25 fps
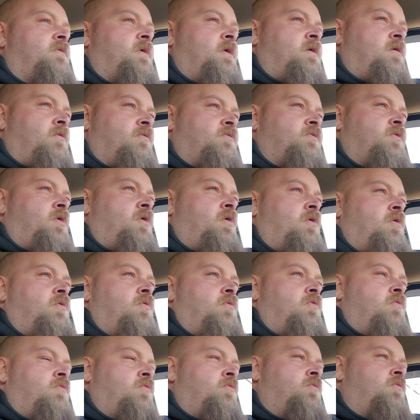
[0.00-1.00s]
they don't know
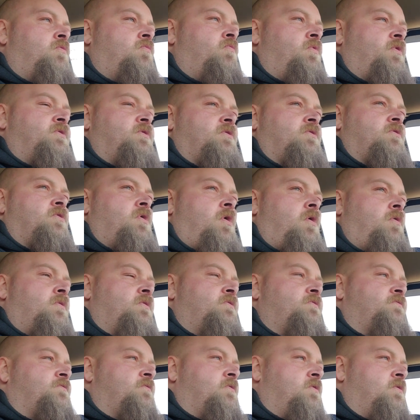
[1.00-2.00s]
what you're
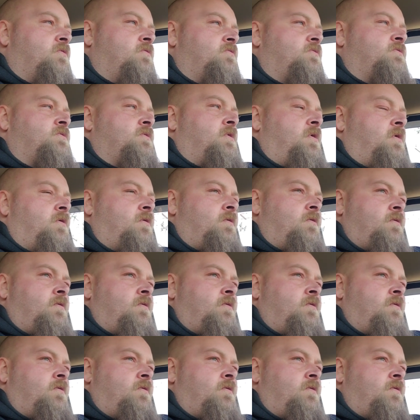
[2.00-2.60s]
going through. So.